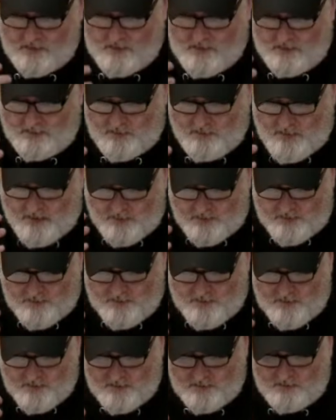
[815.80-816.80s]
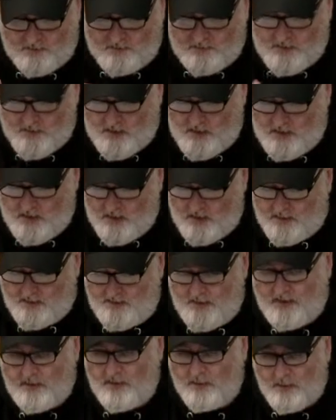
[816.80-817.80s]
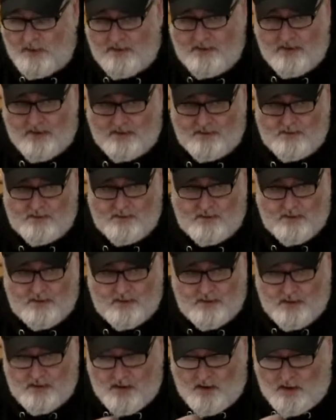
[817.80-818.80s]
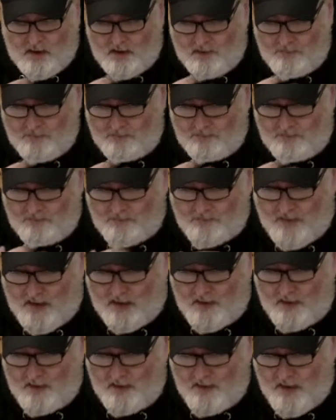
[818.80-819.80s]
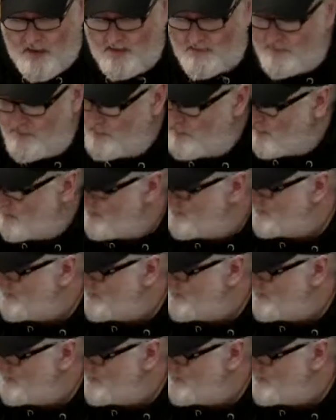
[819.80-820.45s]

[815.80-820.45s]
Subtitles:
everybody's dealing with this. I know you guys did one